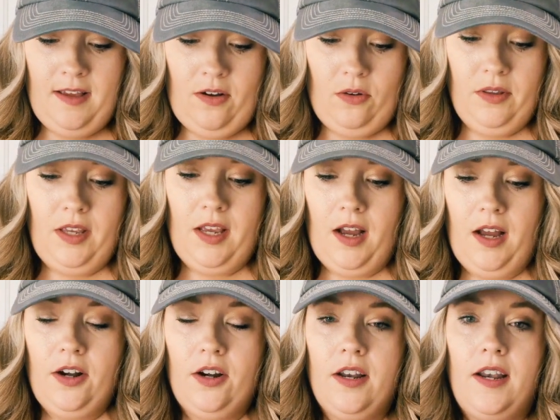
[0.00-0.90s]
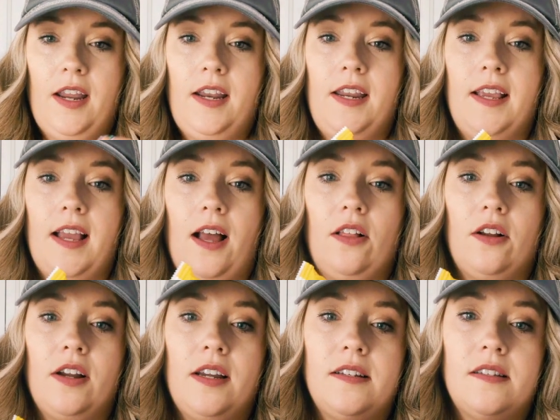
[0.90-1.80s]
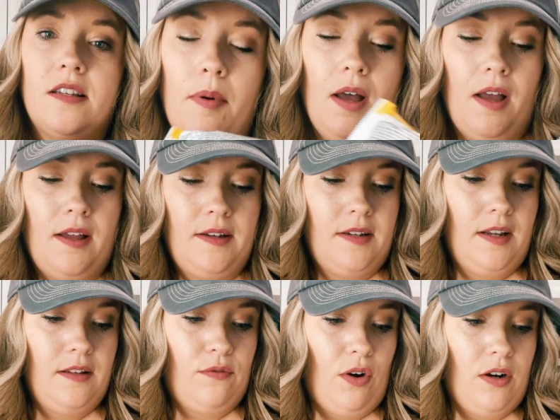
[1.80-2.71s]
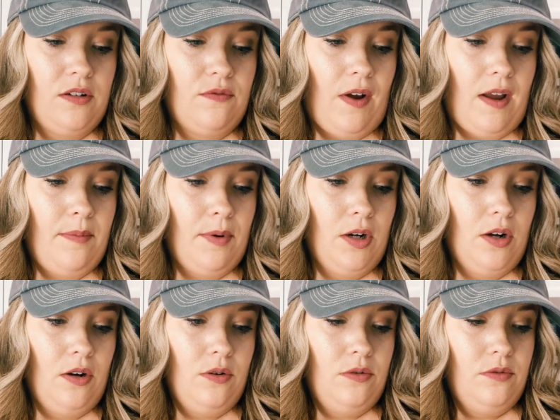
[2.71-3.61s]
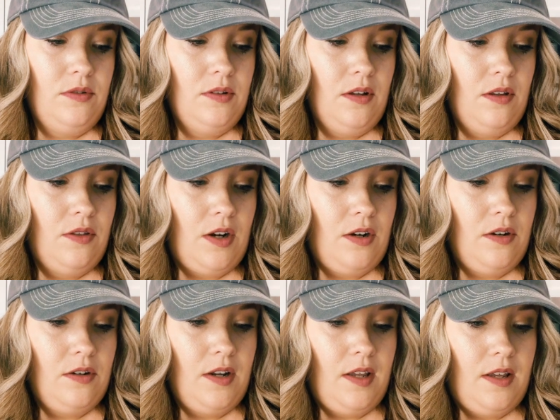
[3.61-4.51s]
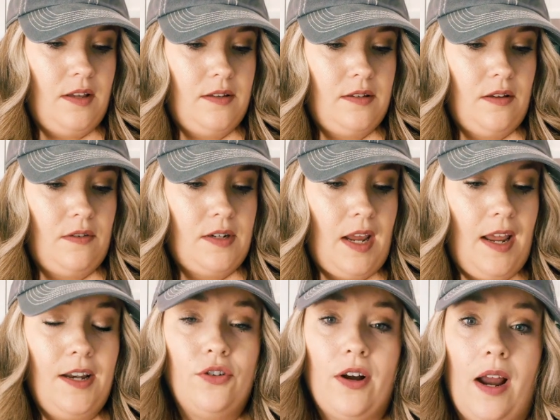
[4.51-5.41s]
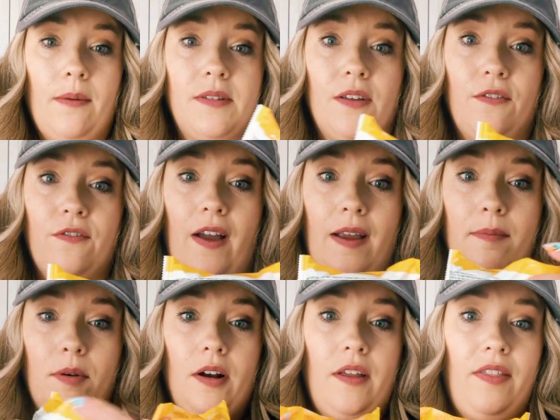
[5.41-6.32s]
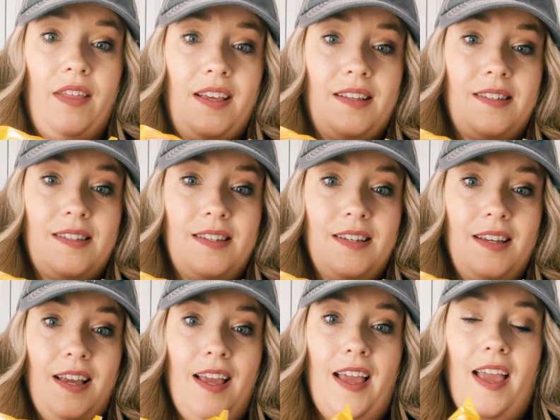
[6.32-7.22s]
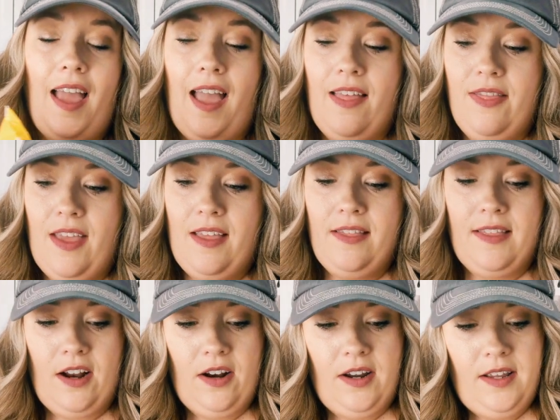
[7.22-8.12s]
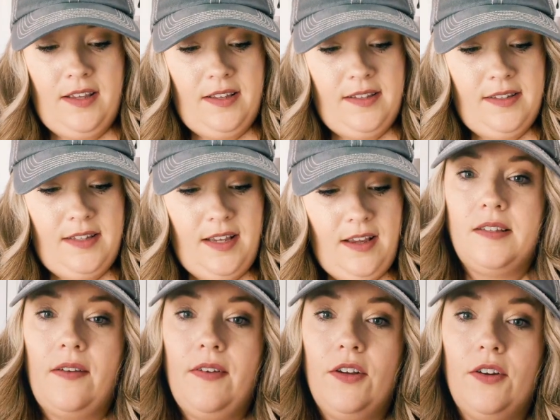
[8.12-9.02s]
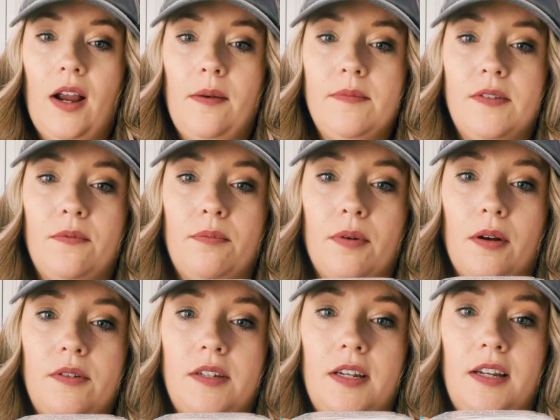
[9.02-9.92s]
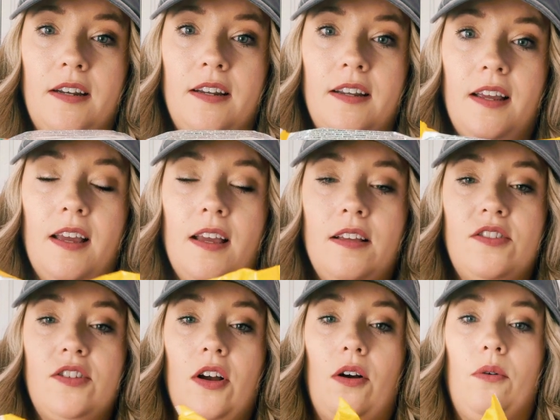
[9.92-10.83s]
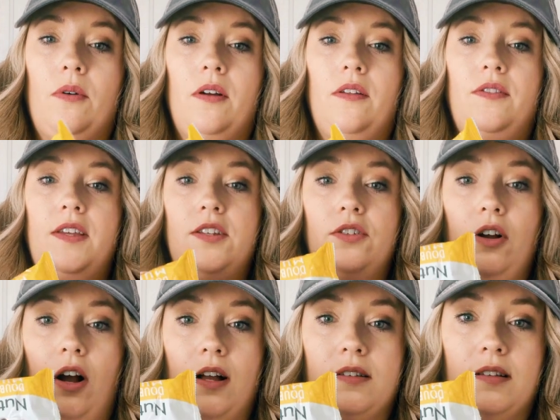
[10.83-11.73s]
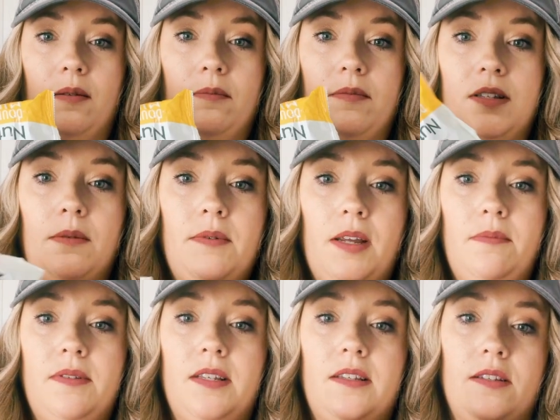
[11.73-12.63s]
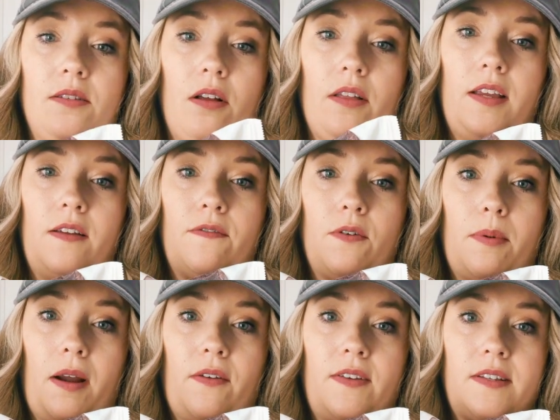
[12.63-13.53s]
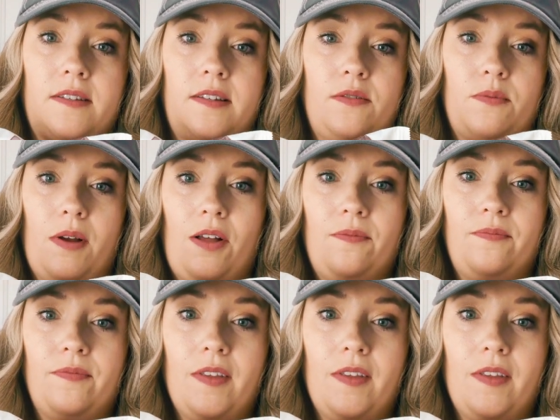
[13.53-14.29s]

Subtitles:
only 180 calories. But as far as fiber goes, there is 10 grams of fiber in this. And then there is 7 grams of protein. So these are awesome. Sometimes this is all I eat for breakfast as well.